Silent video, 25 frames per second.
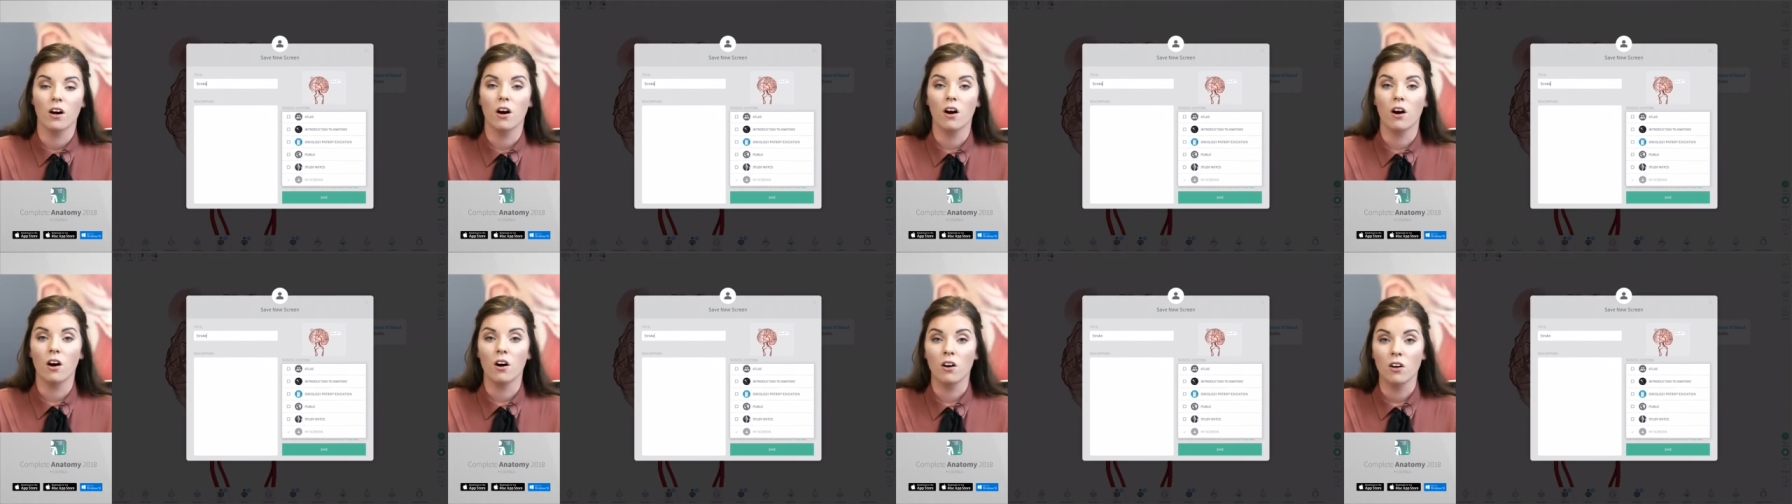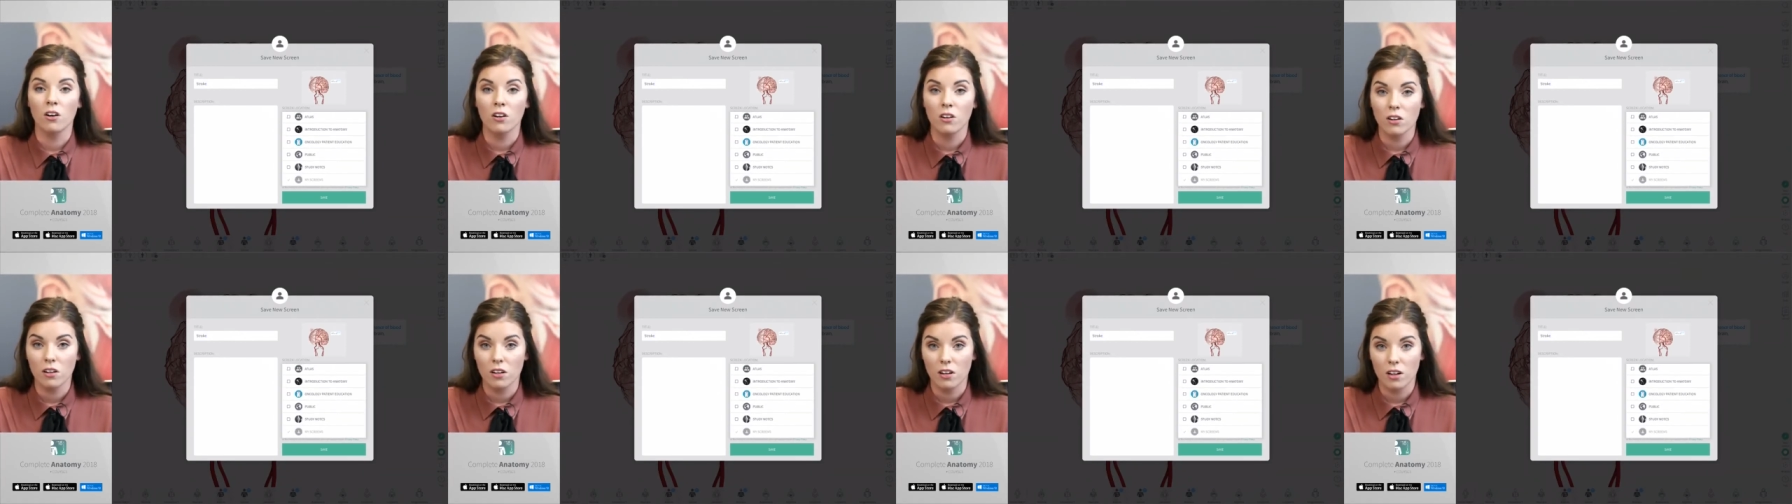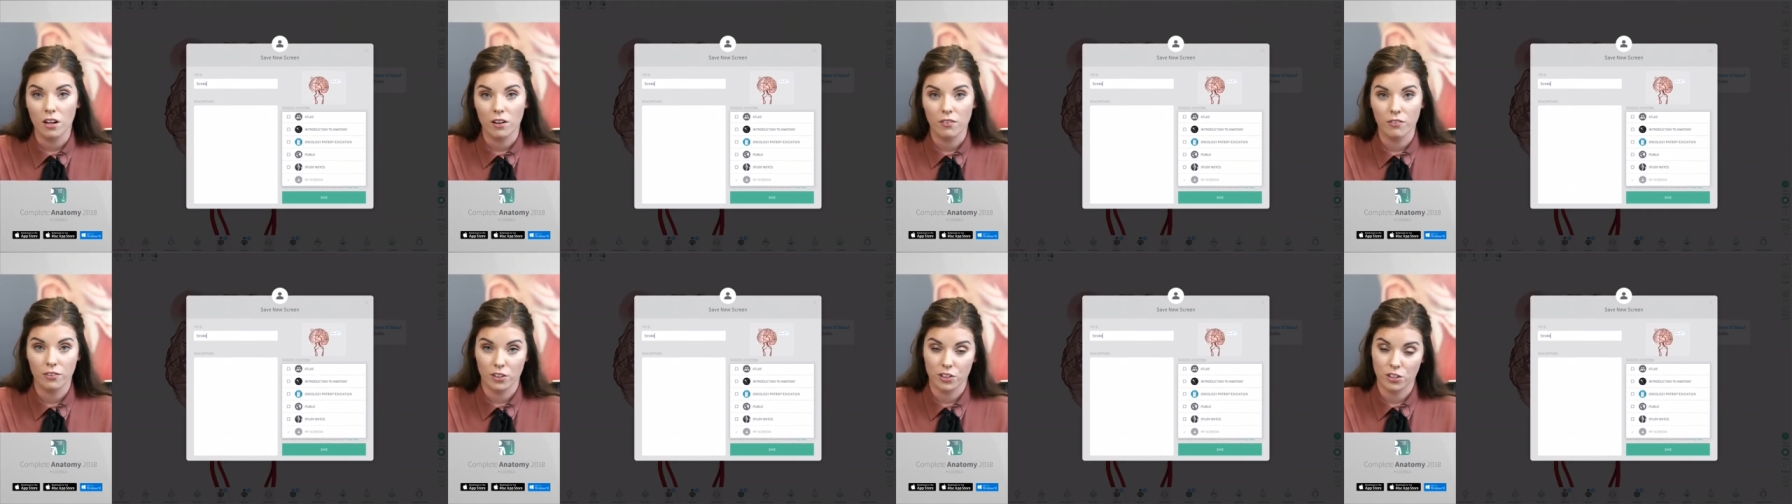All
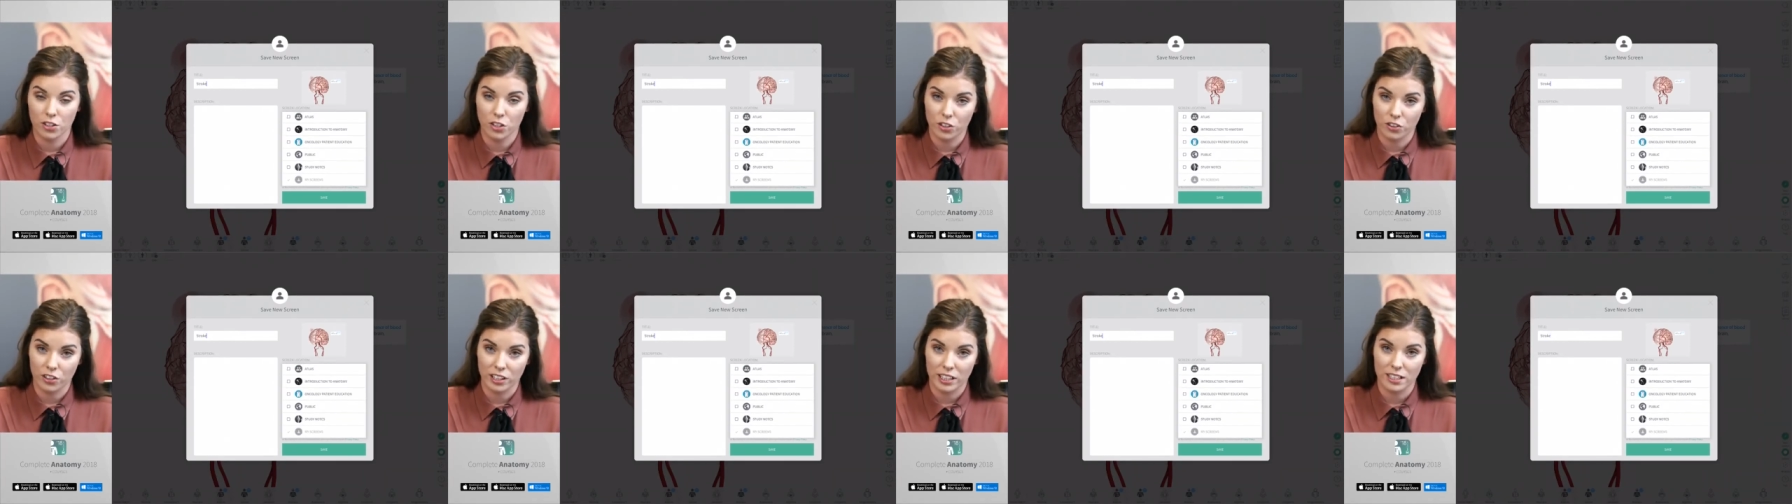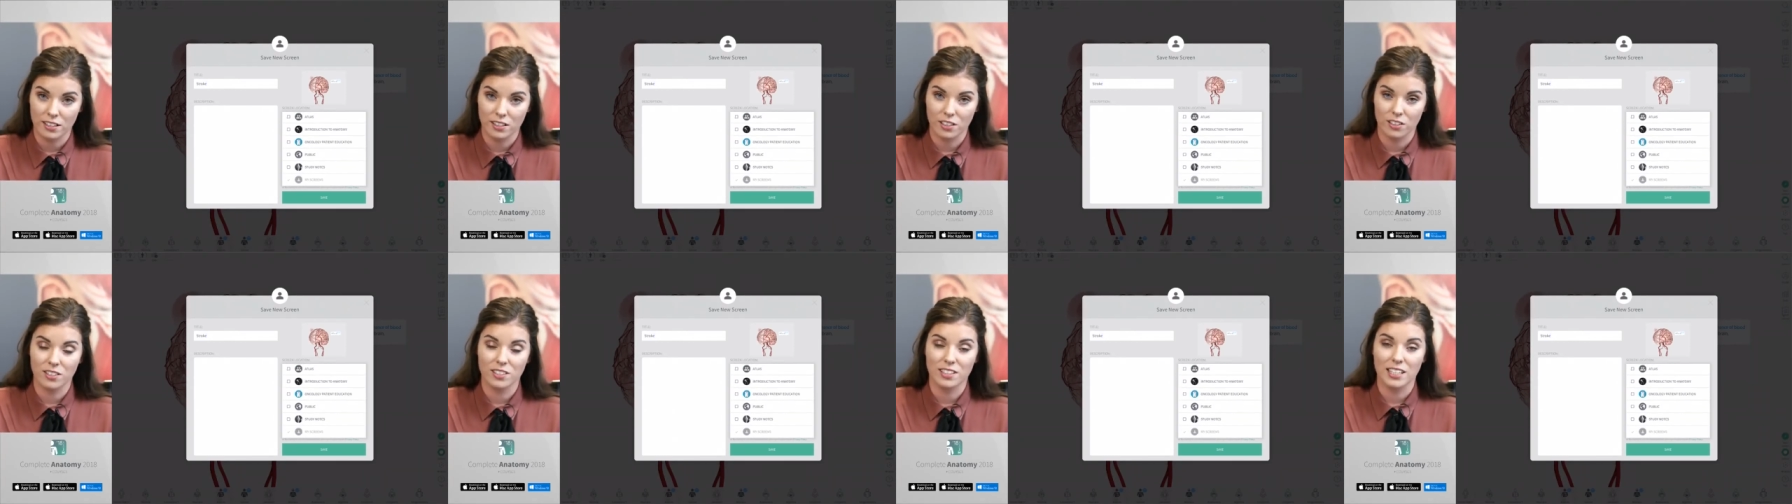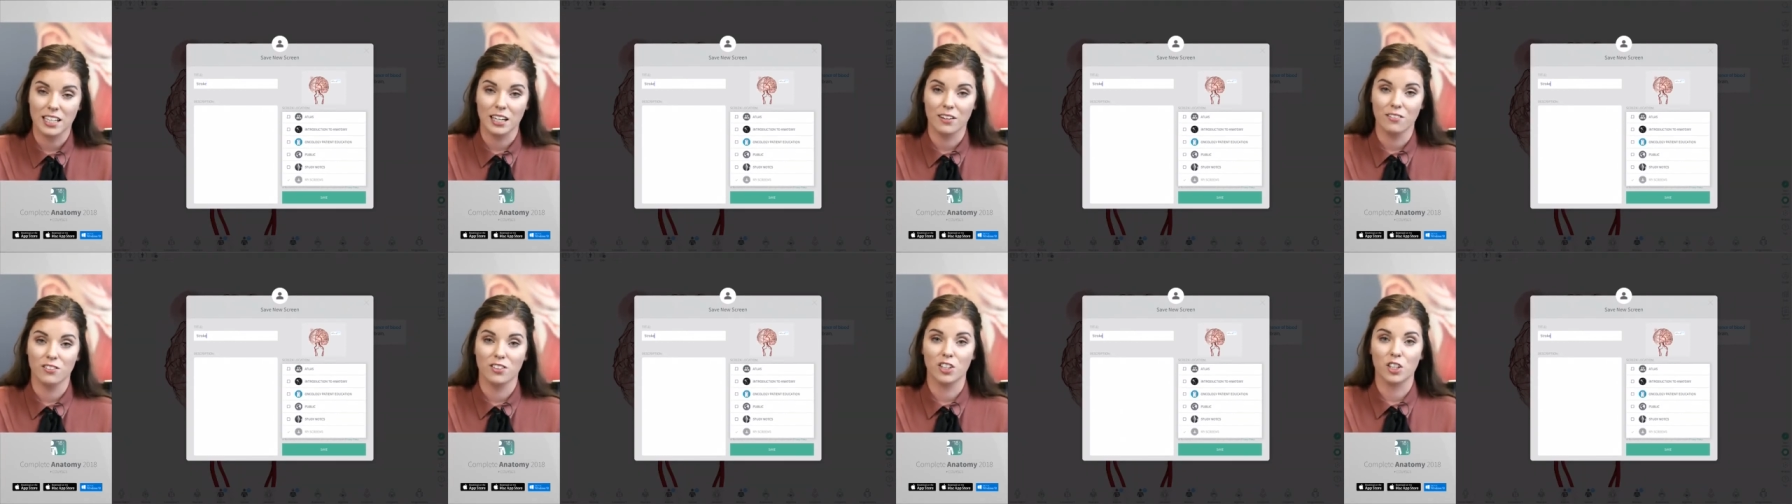of your screens are
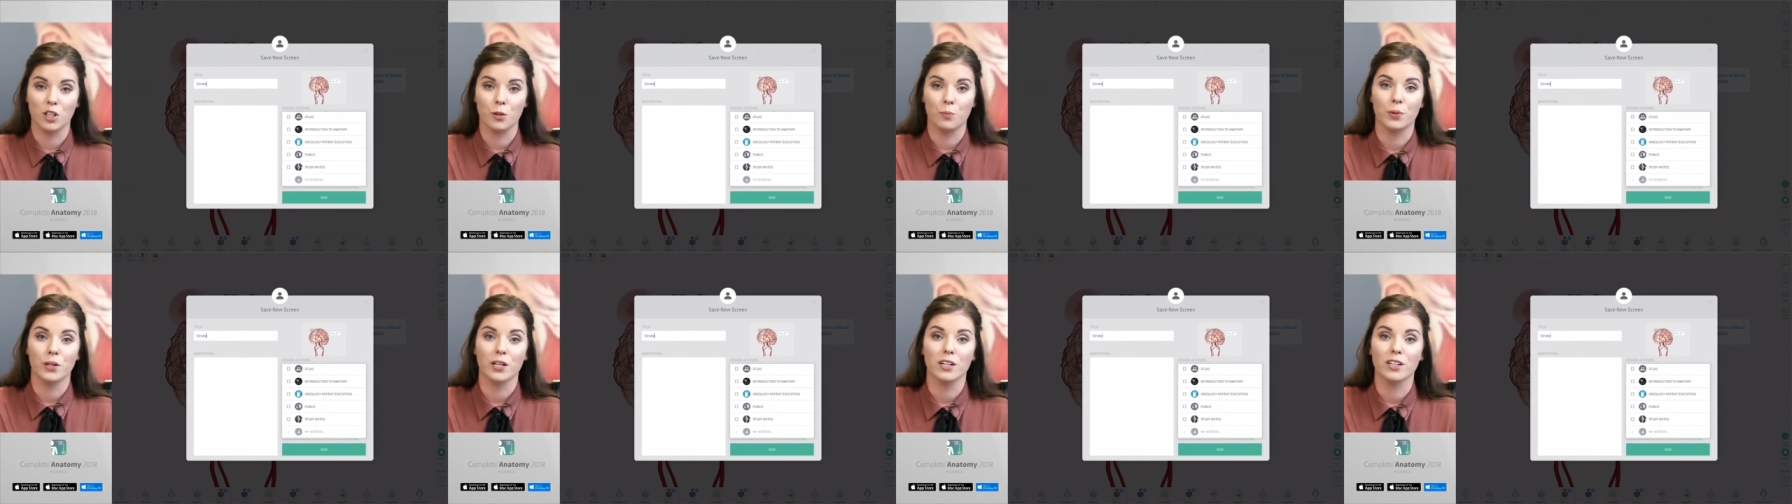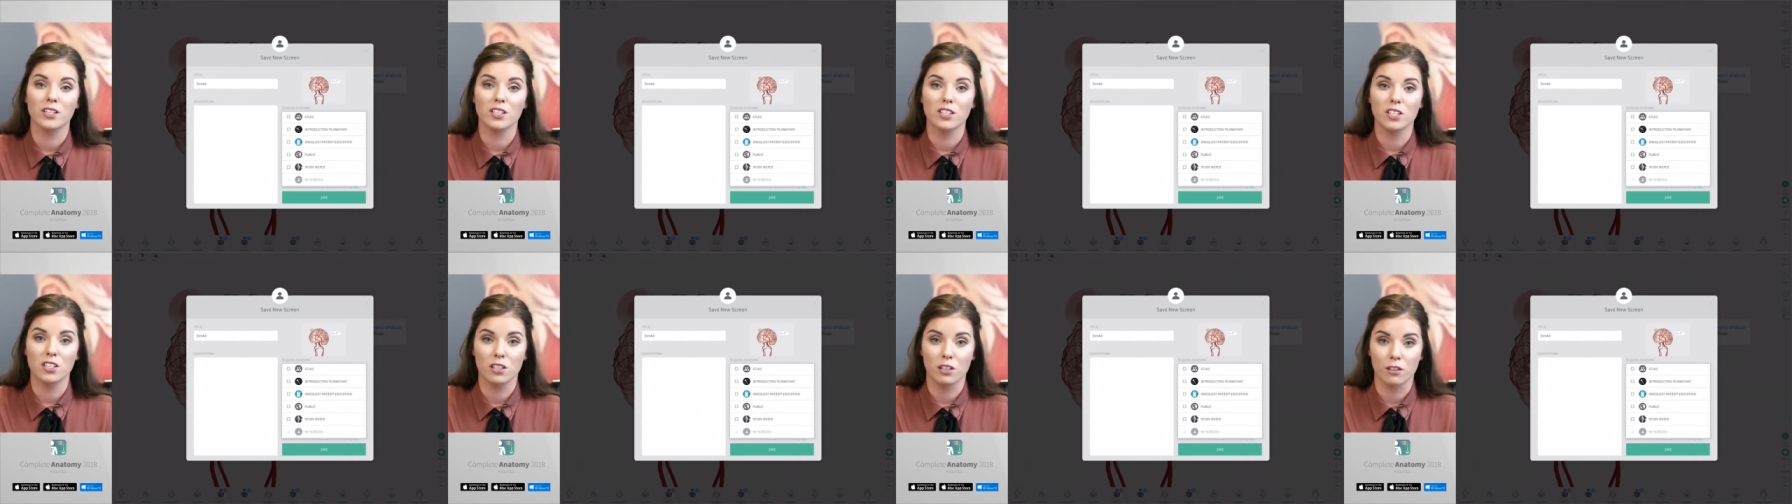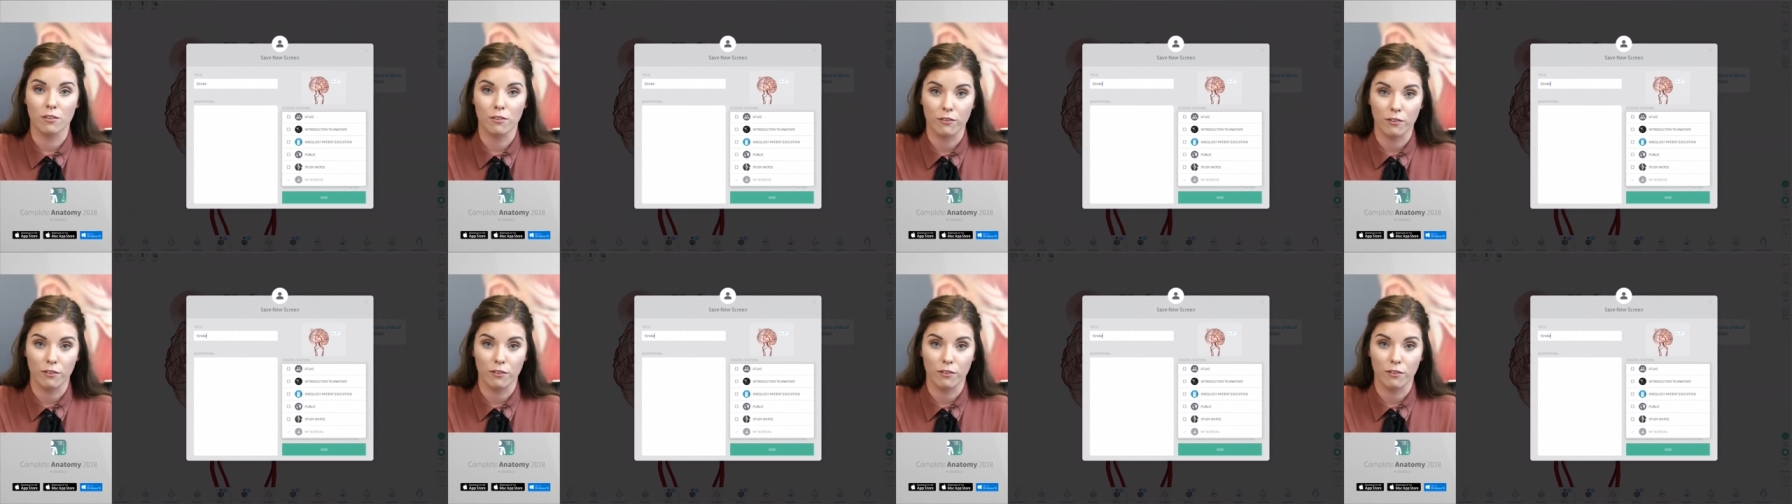saved to your personal